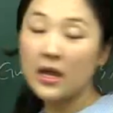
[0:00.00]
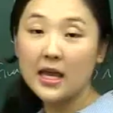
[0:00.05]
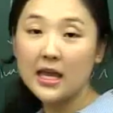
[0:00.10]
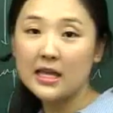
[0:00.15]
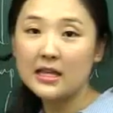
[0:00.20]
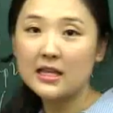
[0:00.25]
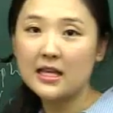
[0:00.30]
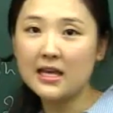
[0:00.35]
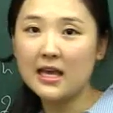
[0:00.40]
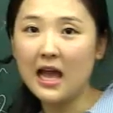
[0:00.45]

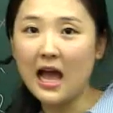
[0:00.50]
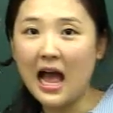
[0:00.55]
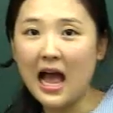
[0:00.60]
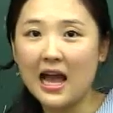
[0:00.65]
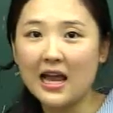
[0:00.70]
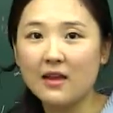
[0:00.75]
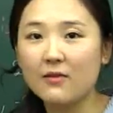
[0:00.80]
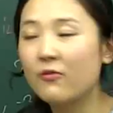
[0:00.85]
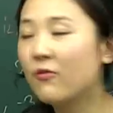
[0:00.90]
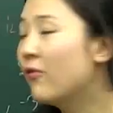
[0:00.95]
in the
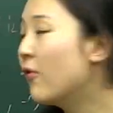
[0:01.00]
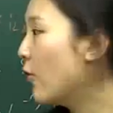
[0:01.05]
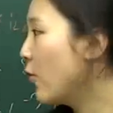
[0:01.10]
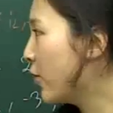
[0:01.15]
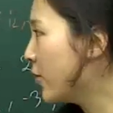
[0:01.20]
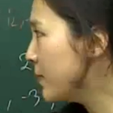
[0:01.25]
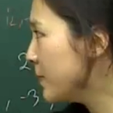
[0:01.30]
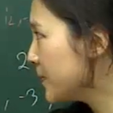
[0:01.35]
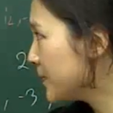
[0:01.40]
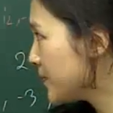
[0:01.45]
I
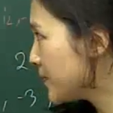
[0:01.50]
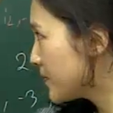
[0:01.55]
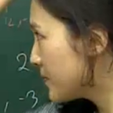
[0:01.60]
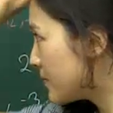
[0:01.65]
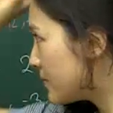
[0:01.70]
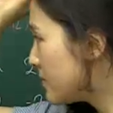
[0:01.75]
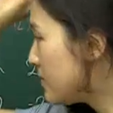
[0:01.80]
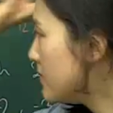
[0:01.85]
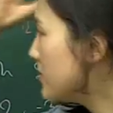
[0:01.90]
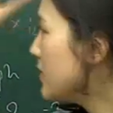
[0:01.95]
form.
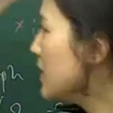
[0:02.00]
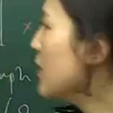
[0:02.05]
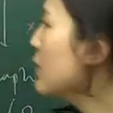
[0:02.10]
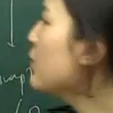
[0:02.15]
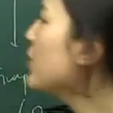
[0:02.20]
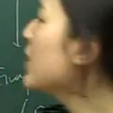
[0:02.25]
And